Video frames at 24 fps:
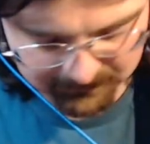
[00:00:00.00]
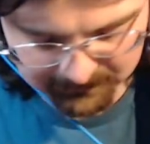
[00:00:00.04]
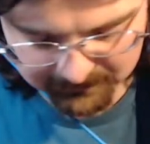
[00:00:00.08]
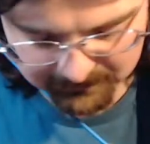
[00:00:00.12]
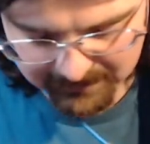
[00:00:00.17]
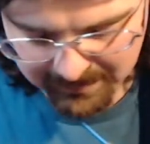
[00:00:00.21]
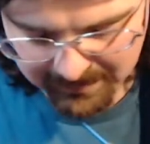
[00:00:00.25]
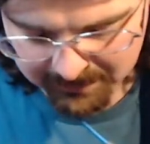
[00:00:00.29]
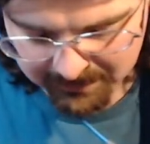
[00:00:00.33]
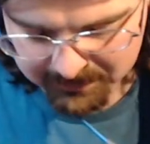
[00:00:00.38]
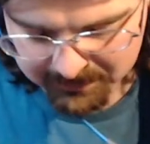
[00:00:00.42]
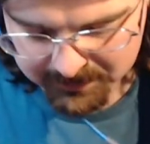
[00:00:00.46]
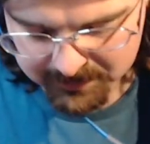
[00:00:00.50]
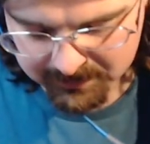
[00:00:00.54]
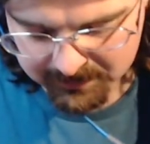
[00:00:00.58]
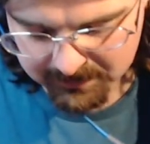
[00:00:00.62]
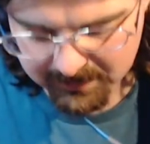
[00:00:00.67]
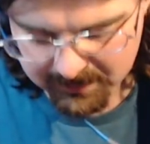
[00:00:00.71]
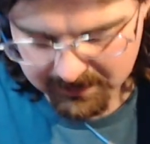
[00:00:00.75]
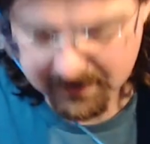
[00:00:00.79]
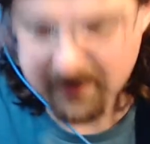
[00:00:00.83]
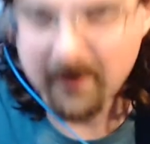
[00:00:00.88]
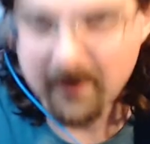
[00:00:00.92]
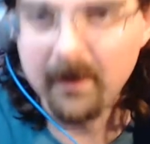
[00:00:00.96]
I would just do
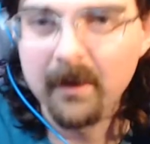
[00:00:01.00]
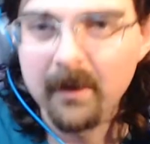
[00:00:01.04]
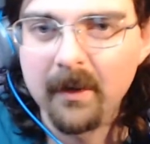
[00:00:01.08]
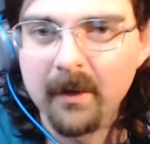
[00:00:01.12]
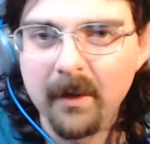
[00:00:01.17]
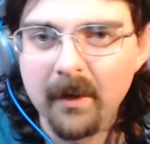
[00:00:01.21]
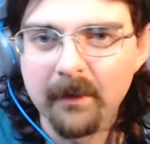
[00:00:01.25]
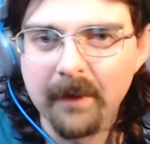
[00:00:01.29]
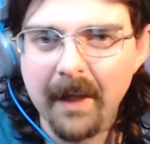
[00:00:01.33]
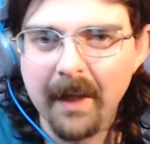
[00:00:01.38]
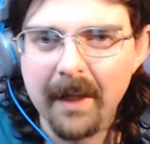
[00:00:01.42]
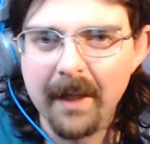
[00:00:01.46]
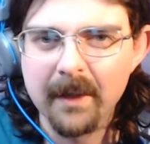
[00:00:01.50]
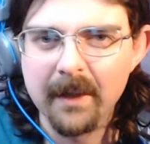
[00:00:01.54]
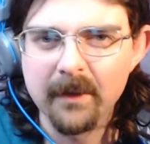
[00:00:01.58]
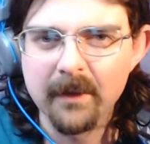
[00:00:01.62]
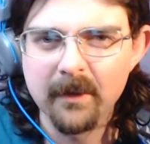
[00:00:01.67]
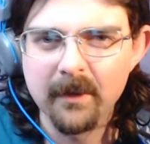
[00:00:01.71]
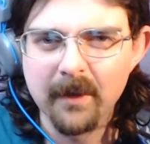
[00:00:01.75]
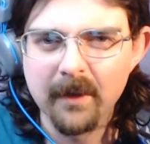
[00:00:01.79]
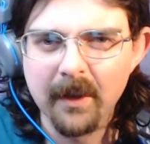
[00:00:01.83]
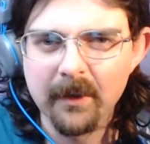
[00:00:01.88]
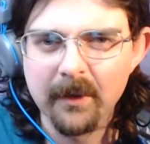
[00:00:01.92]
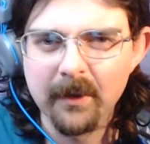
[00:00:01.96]
it here if I had it
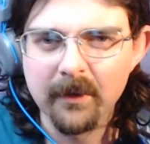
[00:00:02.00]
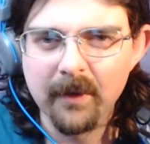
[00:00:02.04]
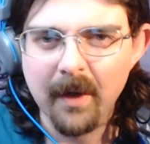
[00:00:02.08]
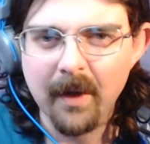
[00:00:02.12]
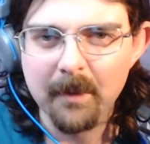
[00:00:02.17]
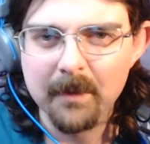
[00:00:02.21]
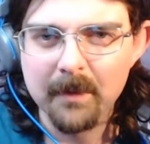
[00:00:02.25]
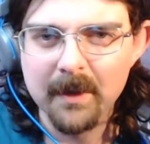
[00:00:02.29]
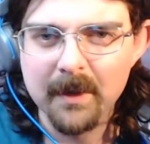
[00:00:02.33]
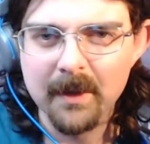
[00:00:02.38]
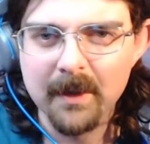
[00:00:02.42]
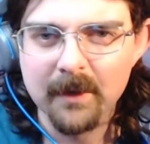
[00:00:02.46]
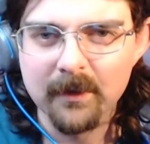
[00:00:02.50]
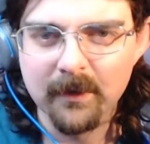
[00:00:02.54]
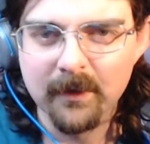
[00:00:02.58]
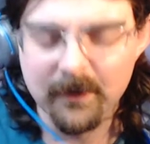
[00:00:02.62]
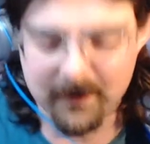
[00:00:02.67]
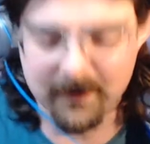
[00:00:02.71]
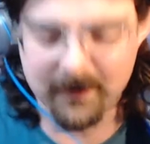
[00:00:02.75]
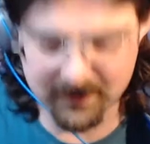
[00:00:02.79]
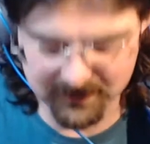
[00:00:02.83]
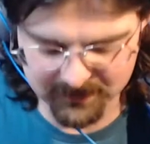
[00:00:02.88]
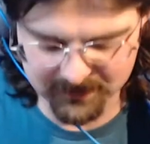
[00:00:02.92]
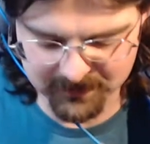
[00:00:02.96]
tuned down to drop D, and
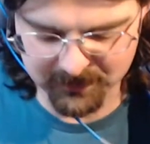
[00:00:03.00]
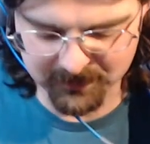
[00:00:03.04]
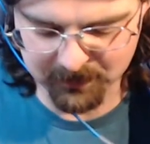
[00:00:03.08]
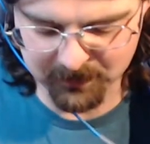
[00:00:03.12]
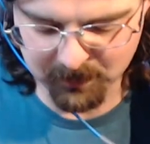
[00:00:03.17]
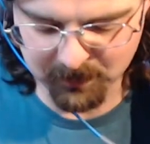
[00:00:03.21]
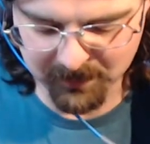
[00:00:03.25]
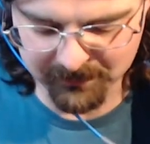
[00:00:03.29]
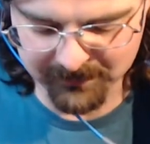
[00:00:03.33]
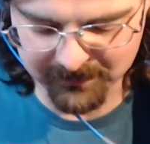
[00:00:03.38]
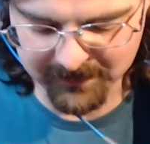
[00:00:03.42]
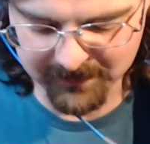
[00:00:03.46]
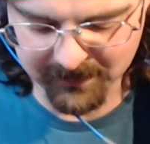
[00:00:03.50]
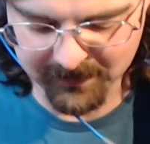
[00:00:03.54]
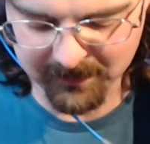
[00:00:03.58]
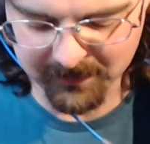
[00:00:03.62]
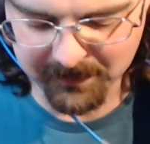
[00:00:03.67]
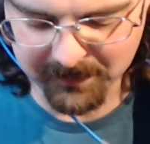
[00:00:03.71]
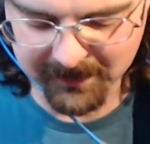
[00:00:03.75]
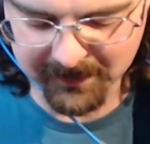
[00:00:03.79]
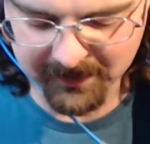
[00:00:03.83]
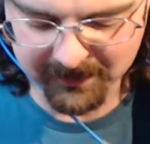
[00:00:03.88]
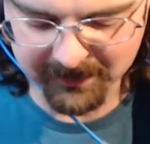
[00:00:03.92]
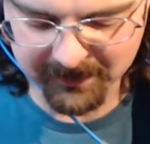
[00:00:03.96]
then just use one finger to
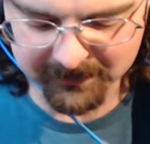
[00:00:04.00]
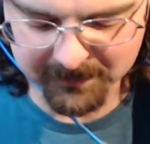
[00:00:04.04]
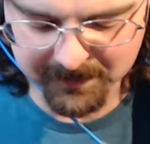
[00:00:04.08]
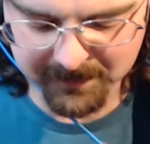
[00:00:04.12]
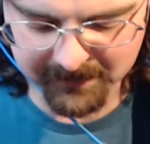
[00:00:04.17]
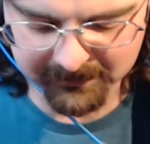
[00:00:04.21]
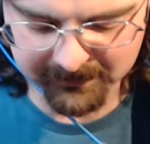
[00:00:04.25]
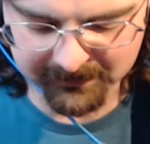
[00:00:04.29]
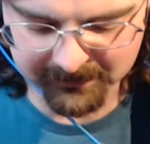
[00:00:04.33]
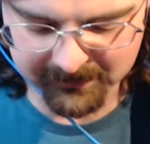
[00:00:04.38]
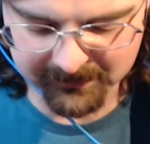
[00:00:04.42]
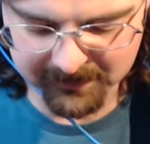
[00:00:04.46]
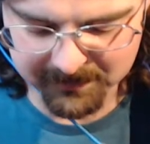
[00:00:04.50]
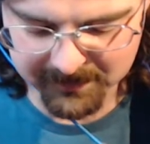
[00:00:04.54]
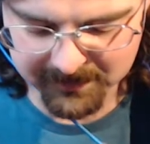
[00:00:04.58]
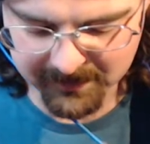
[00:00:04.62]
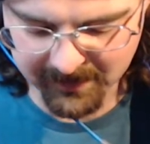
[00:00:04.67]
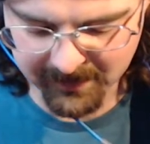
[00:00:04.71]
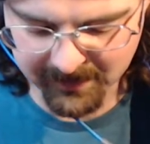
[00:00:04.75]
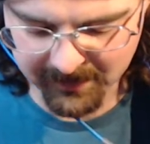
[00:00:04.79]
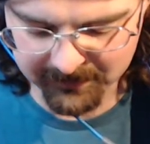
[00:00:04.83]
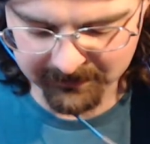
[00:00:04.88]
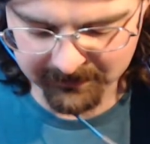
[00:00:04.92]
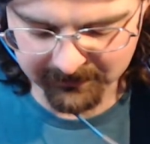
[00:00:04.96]
play all of it basically.
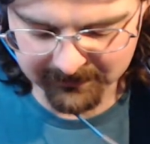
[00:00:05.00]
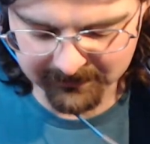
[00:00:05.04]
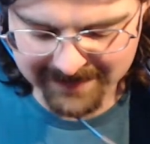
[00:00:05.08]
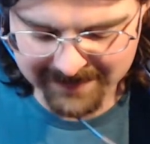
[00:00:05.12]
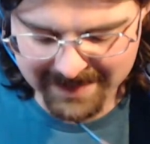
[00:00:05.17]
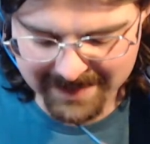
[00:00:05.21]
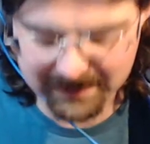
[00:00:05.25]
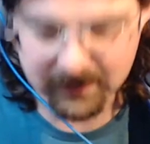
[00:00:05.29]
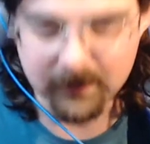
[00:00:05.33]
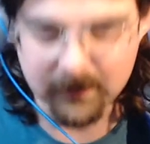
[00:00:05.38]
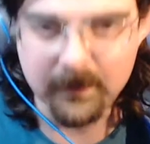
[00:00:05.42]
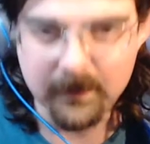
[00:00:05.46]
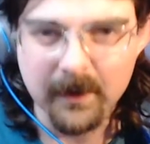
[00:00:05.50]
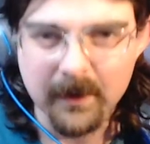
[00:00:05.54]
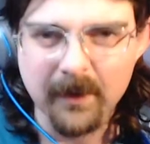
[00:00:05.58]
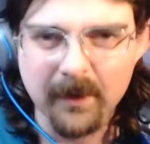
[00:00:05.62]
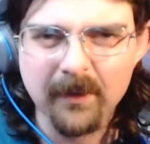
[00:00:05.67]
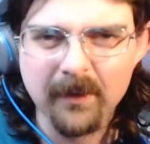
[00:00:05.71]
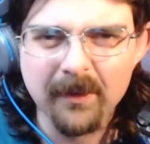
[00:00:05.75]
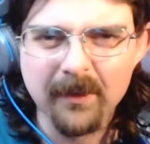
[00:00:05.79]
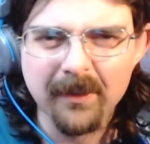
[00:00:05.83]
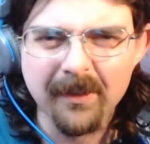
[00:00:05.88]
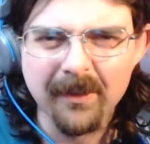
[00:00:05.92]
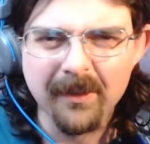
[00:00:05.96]
But I'll just stack the
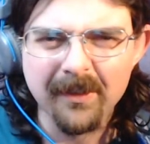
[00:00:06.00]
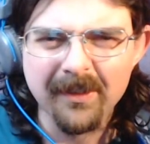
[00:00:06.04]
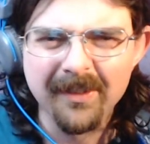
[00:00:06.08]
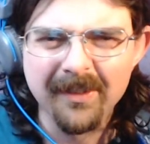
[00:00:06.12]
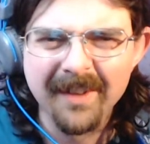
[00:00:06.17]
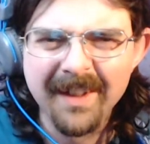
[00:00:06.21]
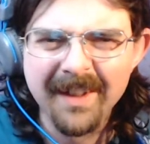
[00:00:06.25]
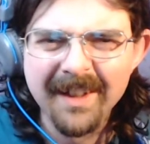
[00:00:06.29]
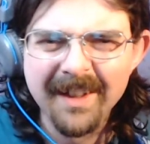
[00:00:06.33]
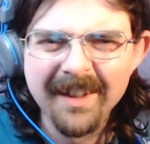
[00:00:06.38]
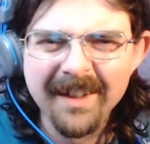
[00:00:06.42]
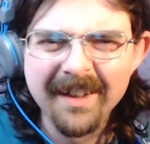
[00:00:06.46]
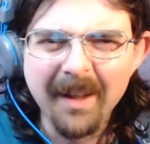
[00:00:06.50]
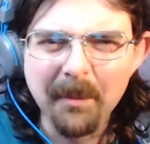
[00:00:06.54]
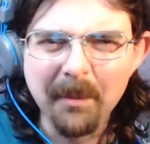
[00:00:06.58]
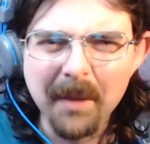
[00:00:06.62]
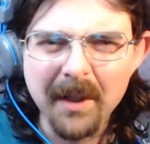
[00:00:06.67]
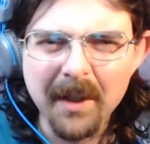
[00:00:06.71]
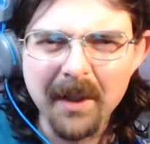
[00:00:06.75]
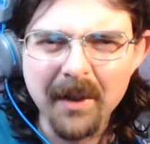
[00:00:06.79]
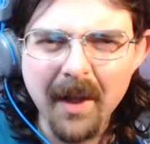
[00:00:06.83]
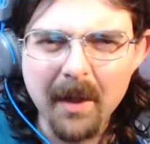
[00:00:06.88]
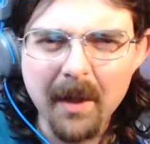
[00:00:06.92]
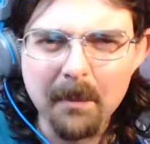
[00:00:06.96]
fingers since I'm
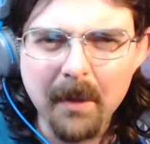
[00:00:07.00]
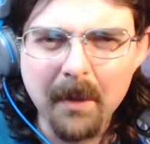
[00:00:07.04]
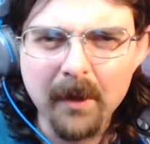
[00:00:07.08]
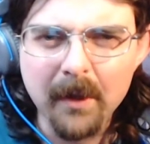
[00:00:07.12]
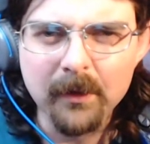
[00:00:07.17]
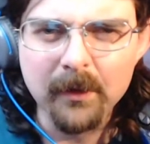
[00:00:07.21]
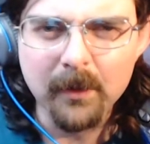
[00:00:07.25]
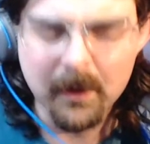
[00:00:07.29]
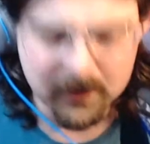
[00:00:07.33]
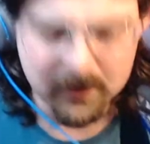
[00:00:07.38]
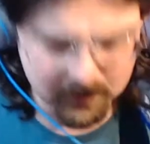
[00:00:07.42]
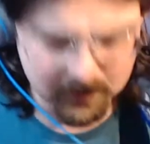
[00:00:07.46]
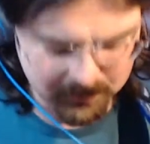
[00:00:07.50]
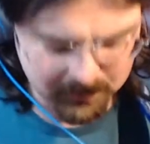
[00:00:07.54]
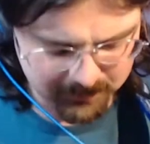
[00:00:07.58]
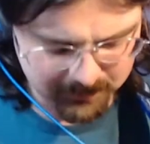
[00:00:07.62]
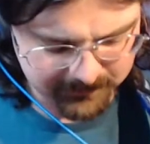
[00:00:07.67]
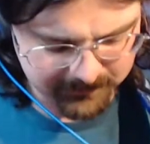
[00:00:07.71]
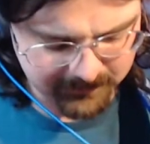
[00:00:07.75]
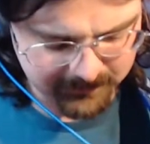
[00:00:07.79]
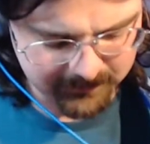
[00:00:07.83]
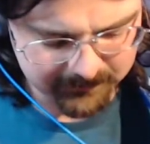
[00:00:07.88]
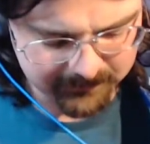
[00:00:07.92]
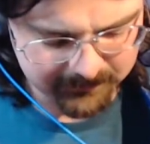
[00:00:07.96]
getting a lot of buzz when I do one
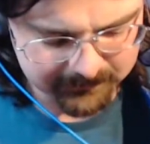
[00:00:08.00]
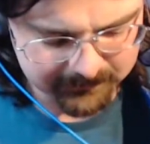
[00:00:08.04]
finger.